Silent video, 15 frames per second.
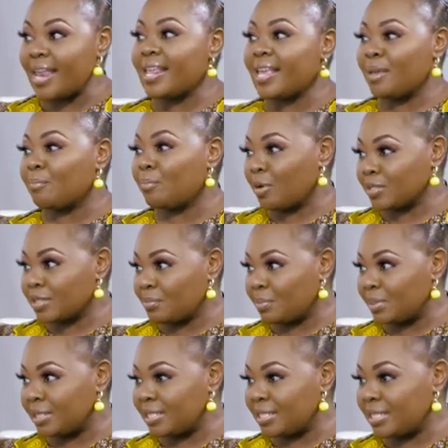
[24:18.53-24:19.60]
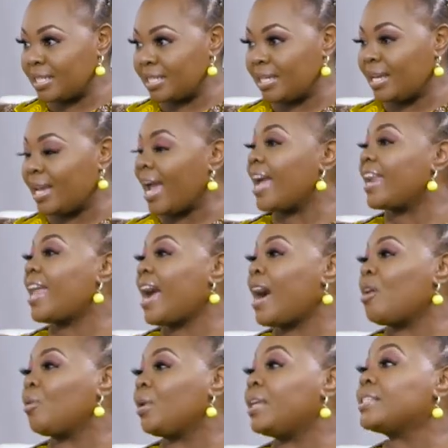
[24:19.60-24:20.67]
impossibility, and
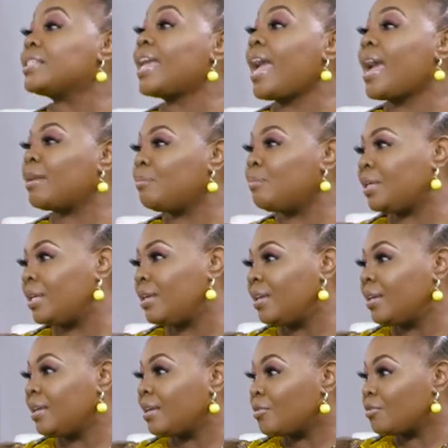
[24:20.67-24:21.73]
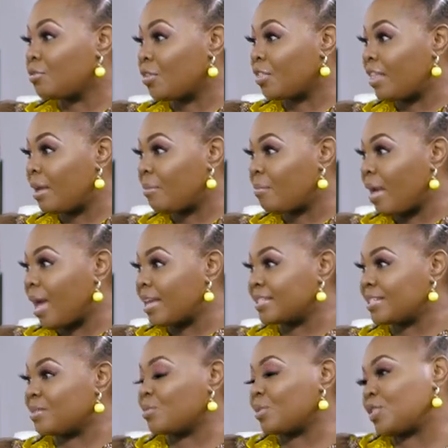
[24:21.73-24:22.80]
how it can be for them as
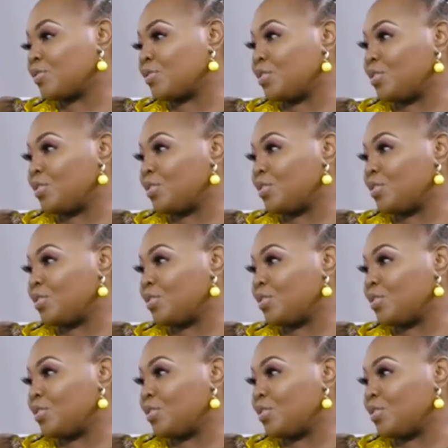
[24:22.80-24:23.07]
it was for